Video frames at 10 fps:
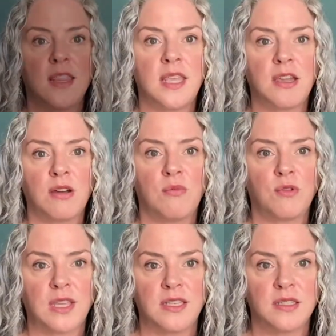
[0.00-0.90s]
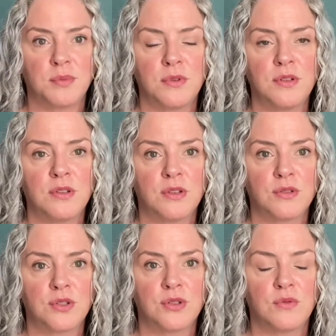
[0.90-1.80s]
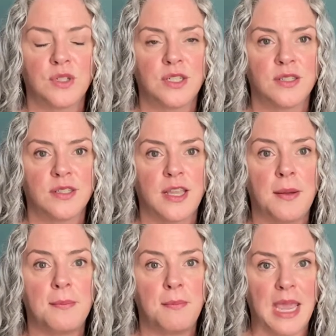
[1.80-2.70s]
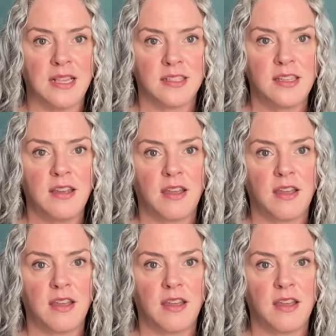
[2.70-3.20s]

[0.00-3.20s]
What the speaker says: They come with a zippered enclosure, which is amazing.